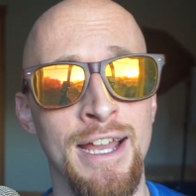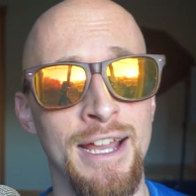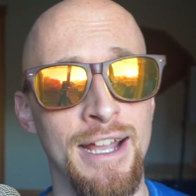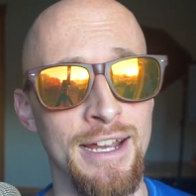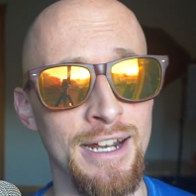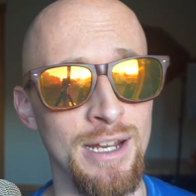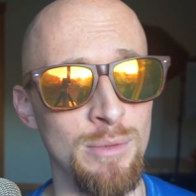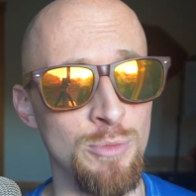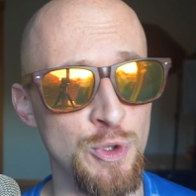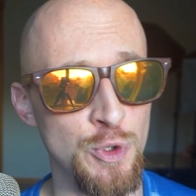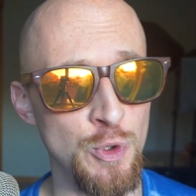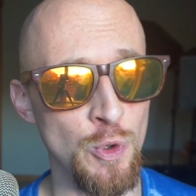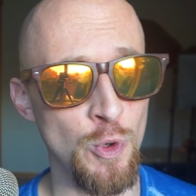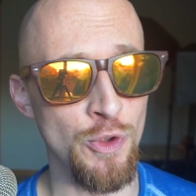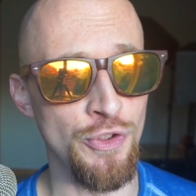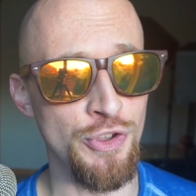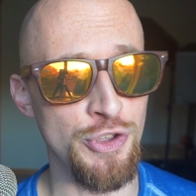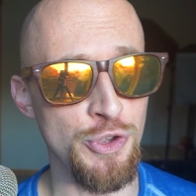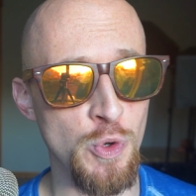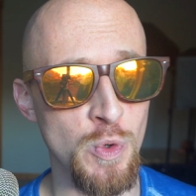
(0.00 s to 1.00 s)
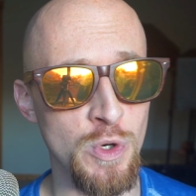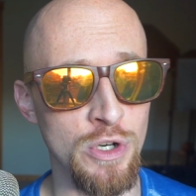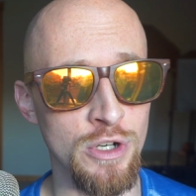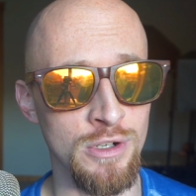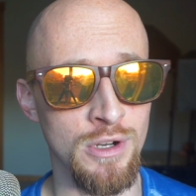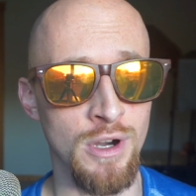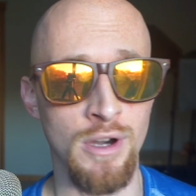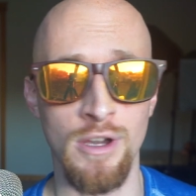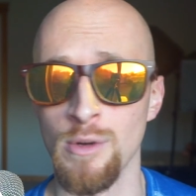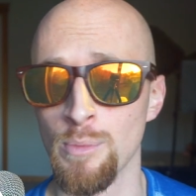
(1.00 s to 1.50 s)
And I'm sure that you were
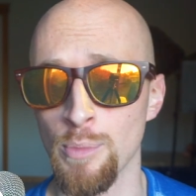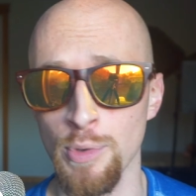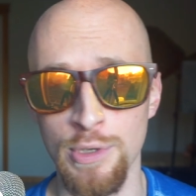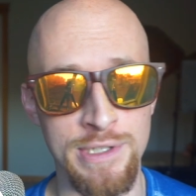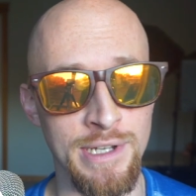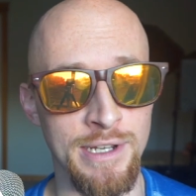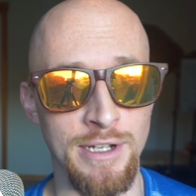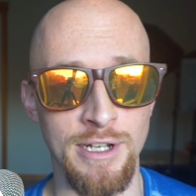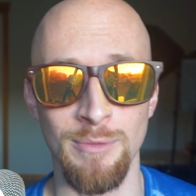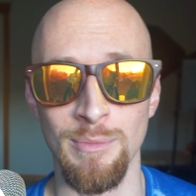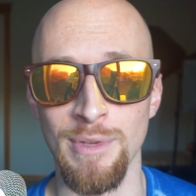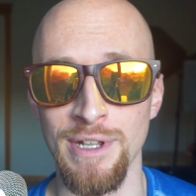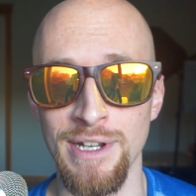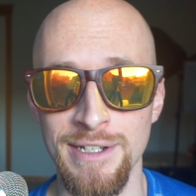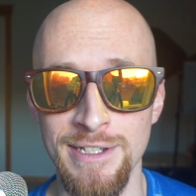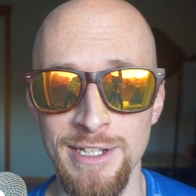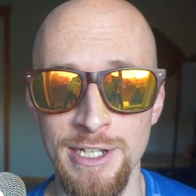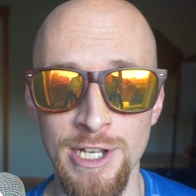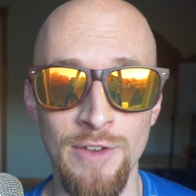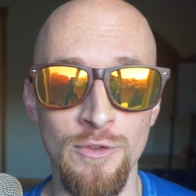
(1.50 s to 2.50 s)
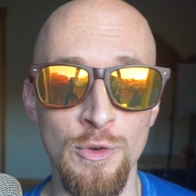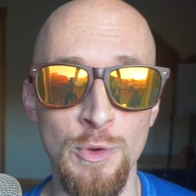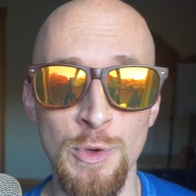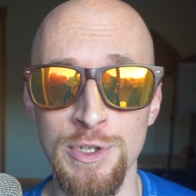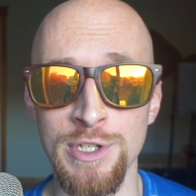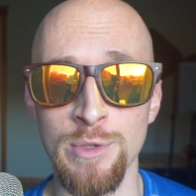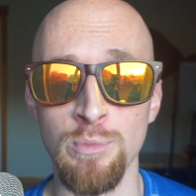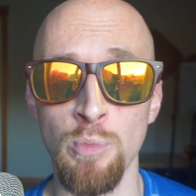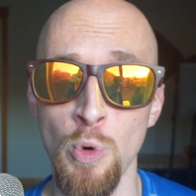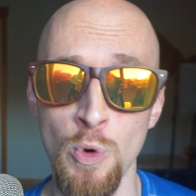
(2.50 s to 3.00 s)
100% committed to never
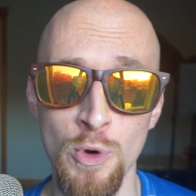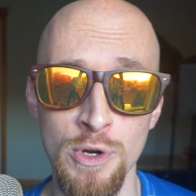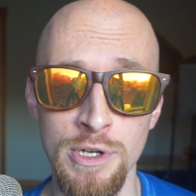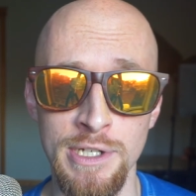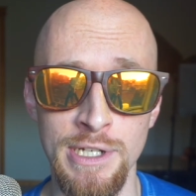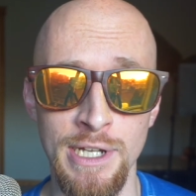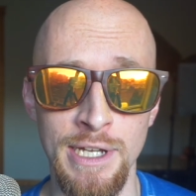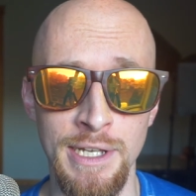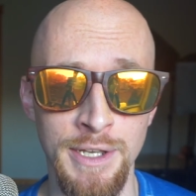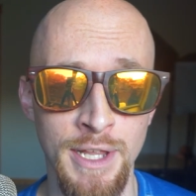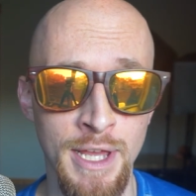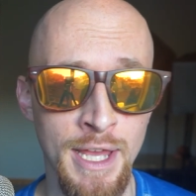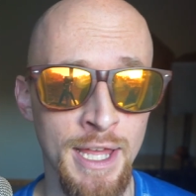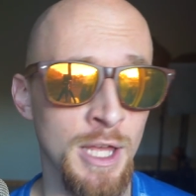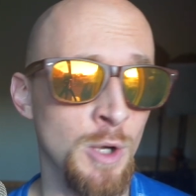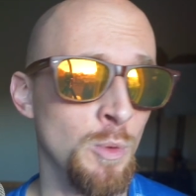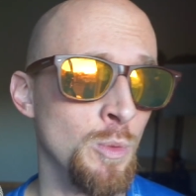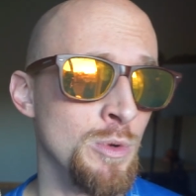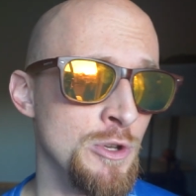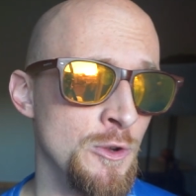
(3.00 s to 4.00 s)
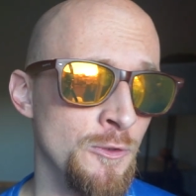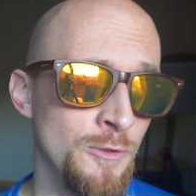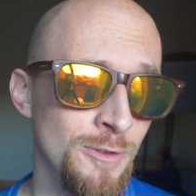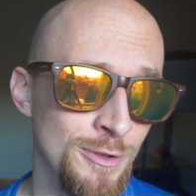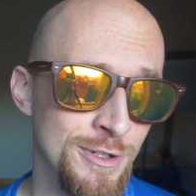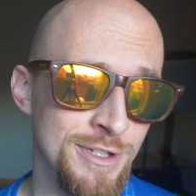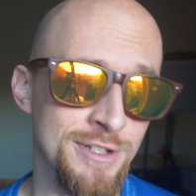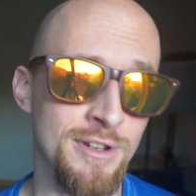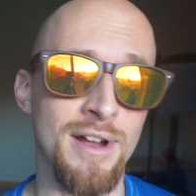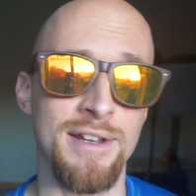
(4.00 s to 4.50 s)
using porn again when you
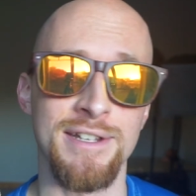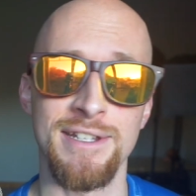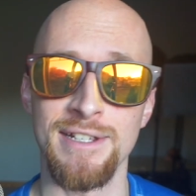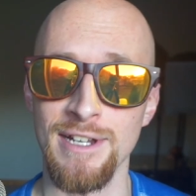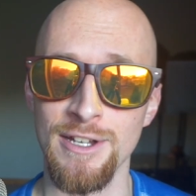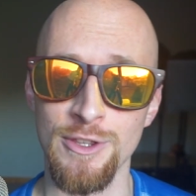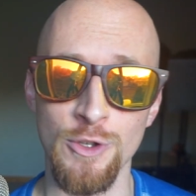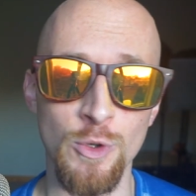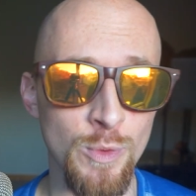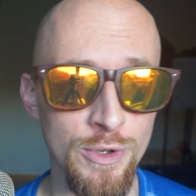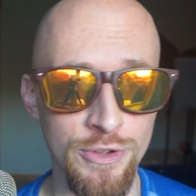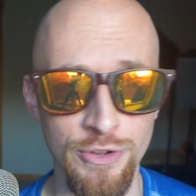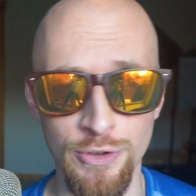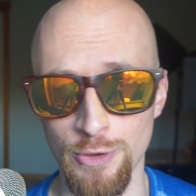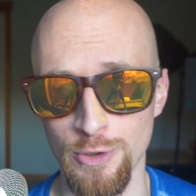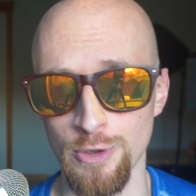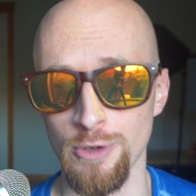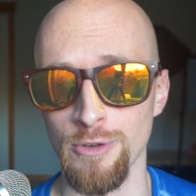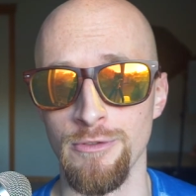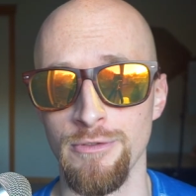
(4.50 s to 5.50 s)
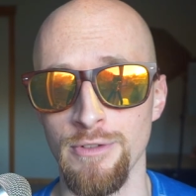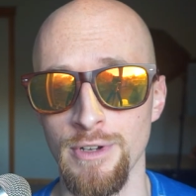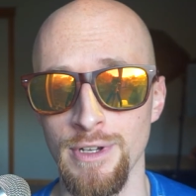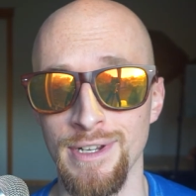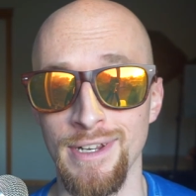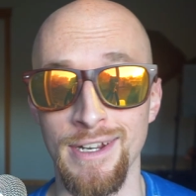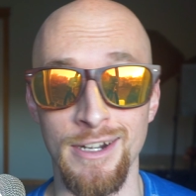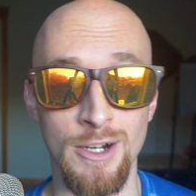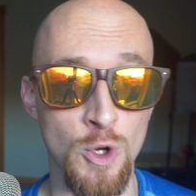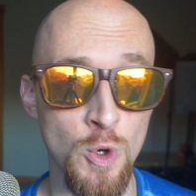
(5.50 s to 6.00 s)
first got together with your
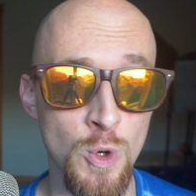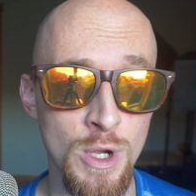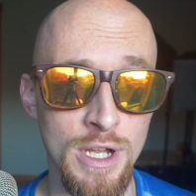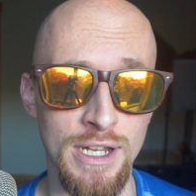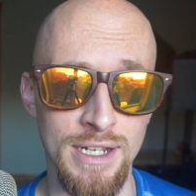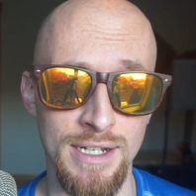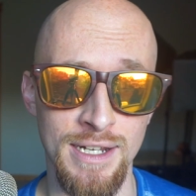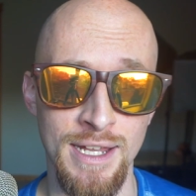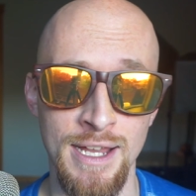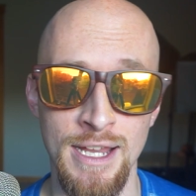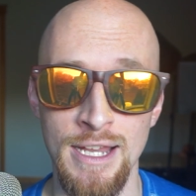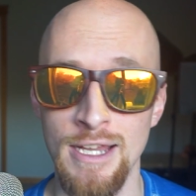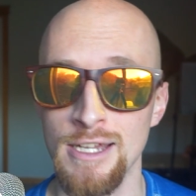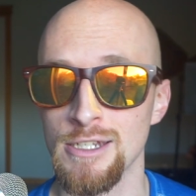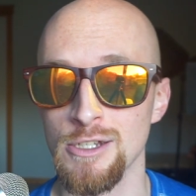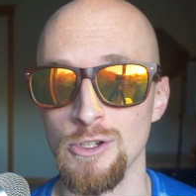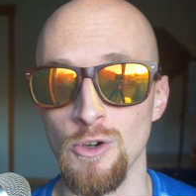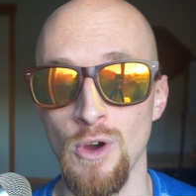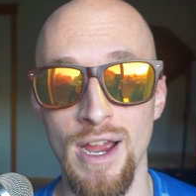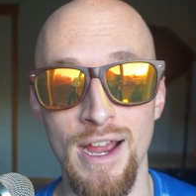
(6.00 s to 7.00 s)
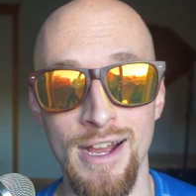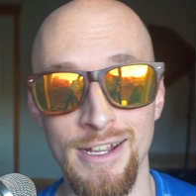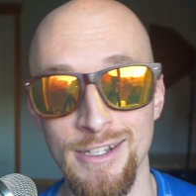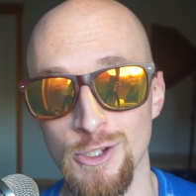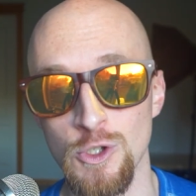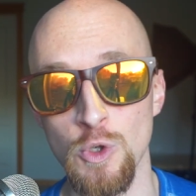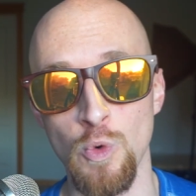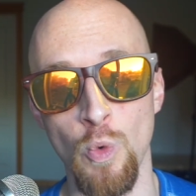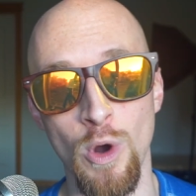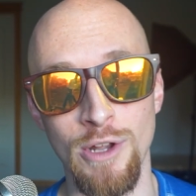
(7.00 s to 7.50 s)
girlfriend and quit. So I
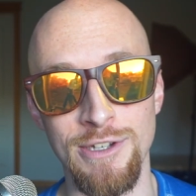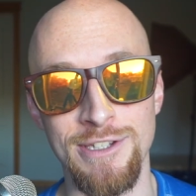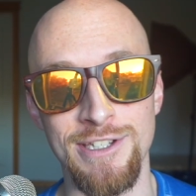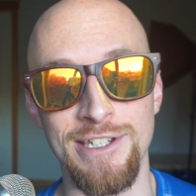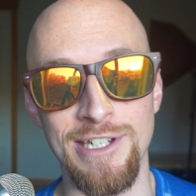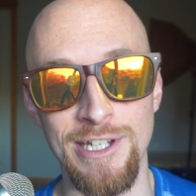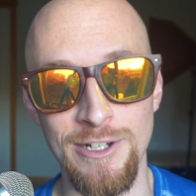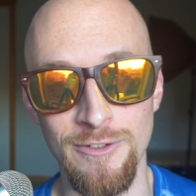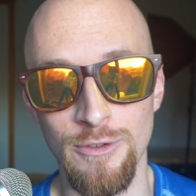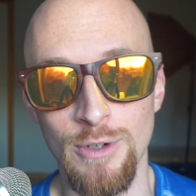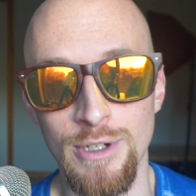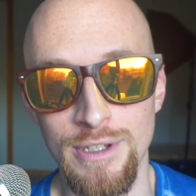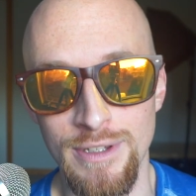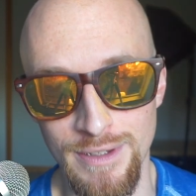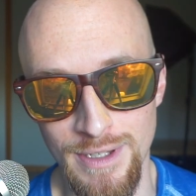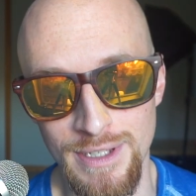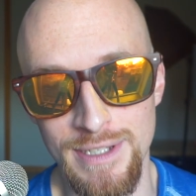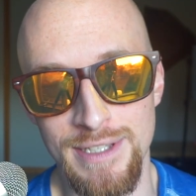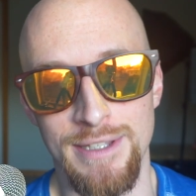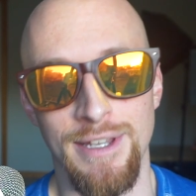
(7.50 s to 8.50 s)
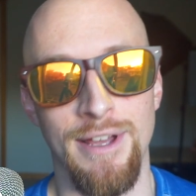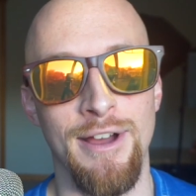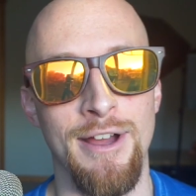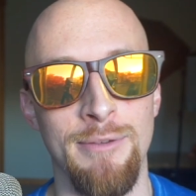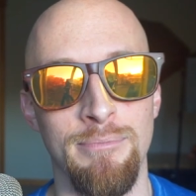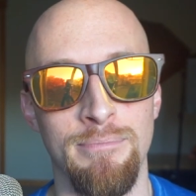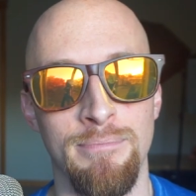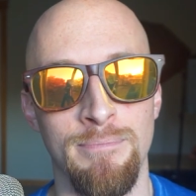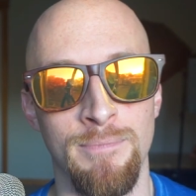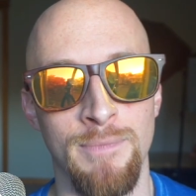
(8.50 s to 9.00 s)
ask you what's different this
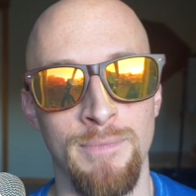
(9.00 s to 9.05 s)
time.